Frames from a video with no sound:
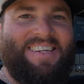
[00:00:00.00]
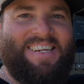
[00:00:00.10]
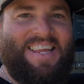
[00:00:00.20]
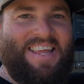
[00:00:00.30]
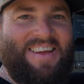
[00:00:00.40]

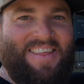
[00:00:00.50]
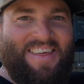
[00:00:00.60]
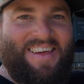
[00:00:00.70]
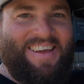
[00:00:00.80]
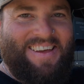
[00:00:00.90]

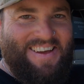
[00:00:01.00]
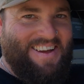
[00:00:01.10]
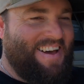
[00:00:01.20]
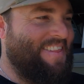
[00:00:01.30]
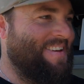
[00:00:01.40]

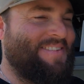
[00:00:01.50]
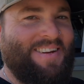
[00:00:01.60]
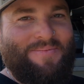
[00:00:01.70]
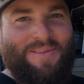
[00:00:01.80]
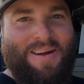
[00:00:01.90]
I think it's
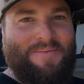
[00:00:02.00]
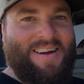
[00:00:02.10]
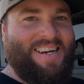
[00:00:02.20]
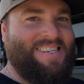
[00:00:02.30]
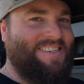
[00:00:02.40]
going to blow
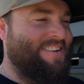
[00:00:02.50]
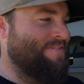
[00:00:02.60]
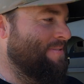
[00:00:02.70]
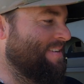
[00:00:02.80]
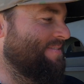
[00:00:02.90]
my ears off,
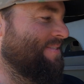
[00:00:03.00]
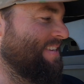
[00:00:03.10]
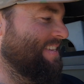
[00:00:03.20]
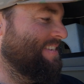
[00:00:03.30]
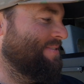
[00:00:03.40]
but we'll
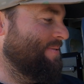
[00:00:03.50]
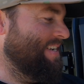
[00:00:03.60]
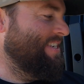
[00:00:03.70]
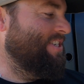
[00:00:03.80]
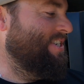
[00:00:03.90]
hit the
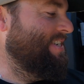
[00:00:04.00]
switch.